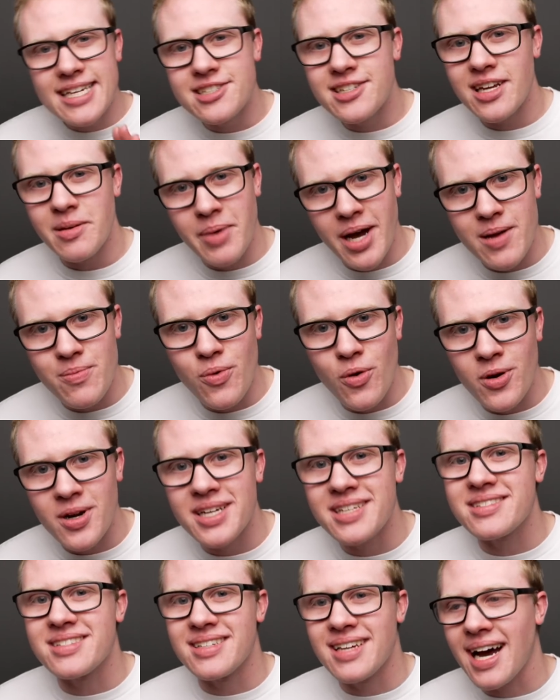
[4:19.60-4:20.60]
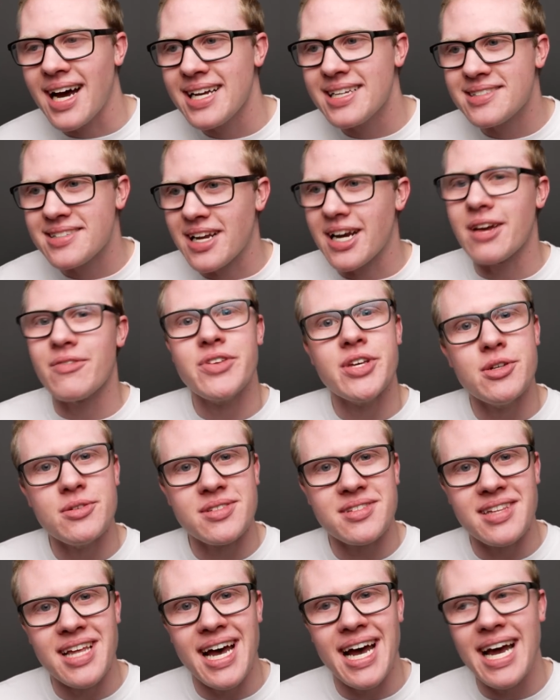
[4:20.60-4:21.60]
HDMI port is nice, and I've
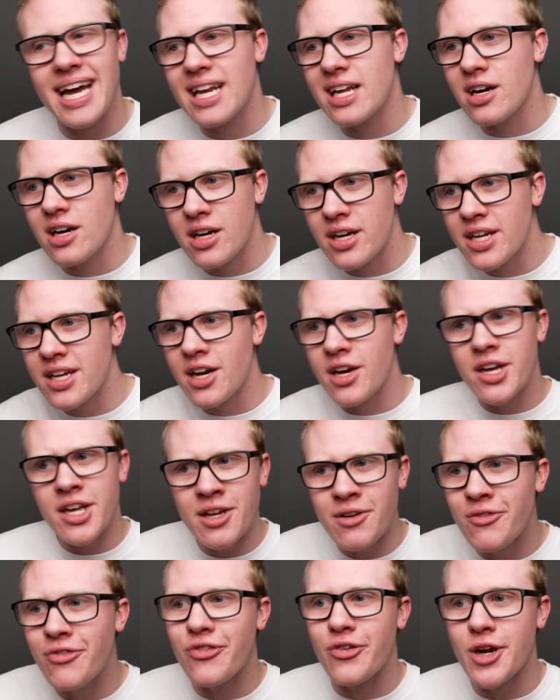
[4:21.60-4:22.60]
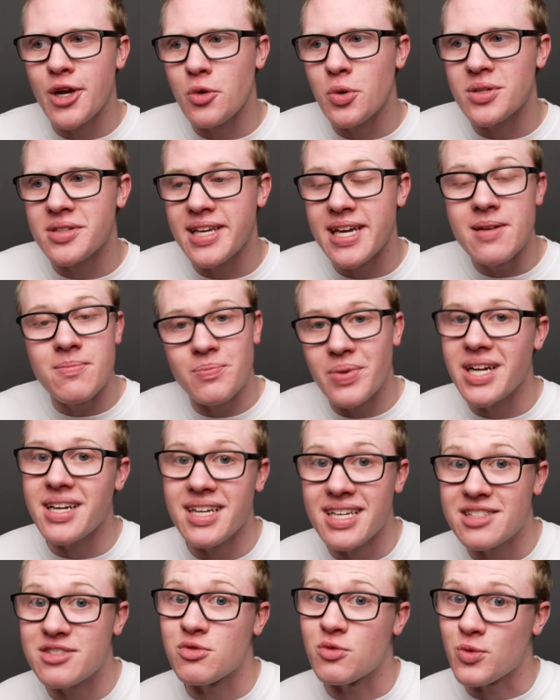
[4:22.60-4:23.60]
used that infrequently, but
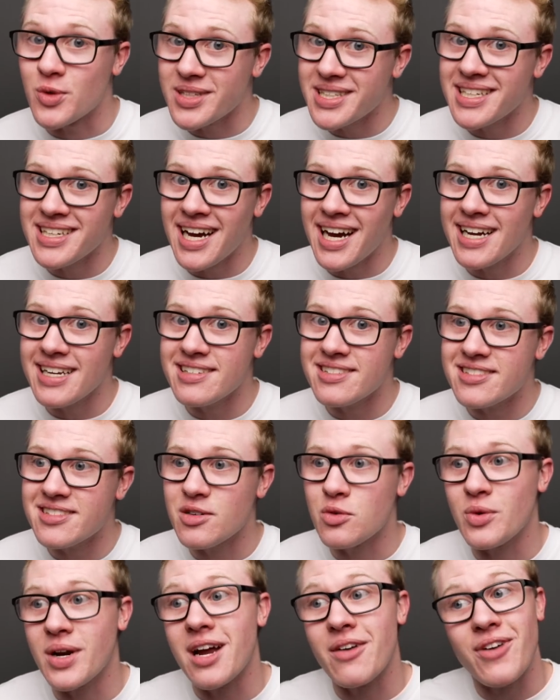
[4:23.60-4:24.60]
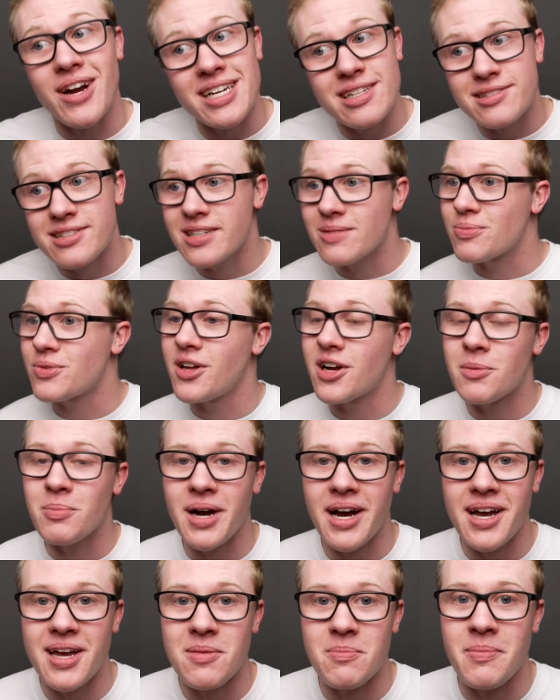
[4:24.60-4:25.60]
it's really nice. Whenever I just need to plug
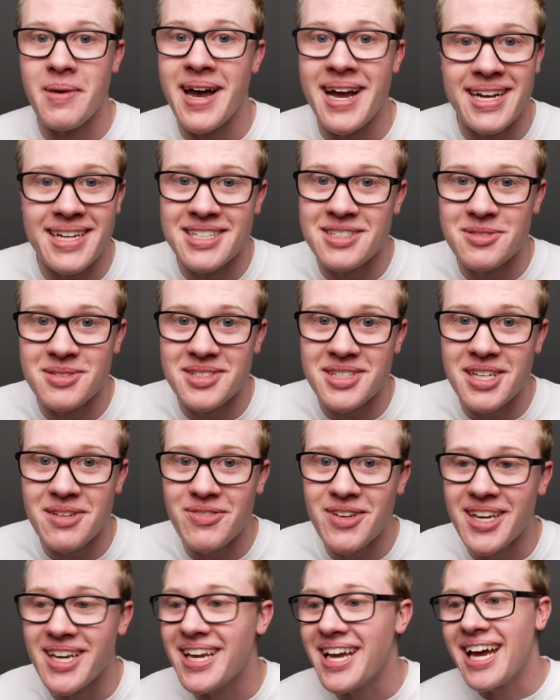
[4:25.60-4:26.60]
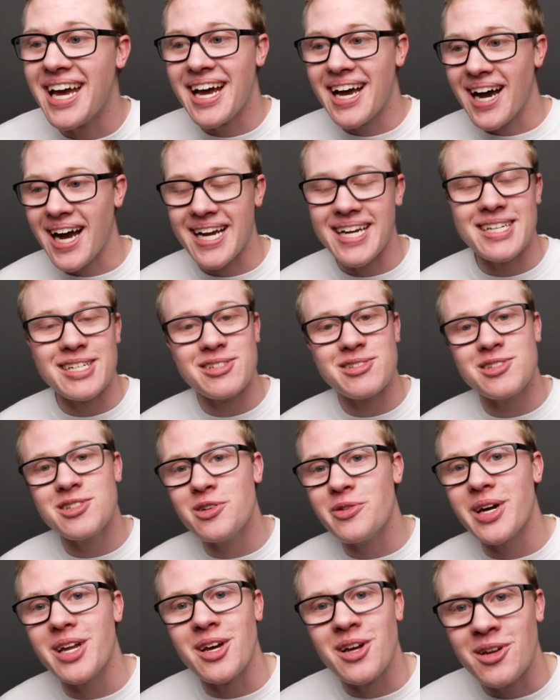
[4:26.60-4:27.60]
my Mac into a TV, I can just
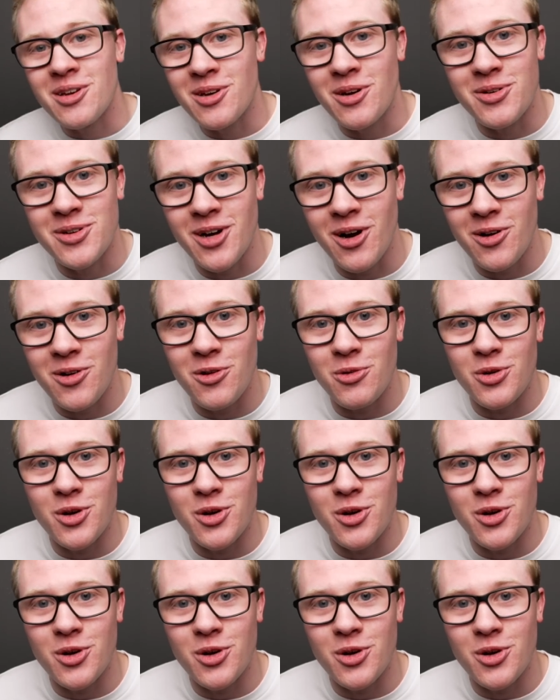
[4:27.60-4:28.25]
do it, no dongle